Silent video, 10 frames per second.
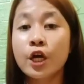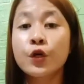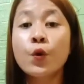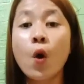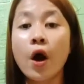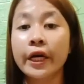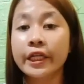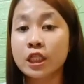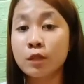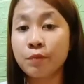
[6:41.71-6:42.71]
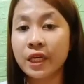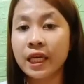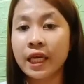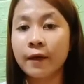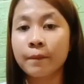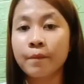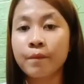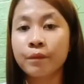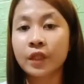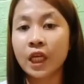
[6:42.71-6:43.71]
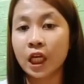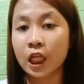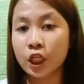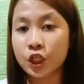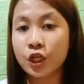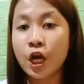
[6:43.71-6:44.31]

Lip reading: you are in speaking English.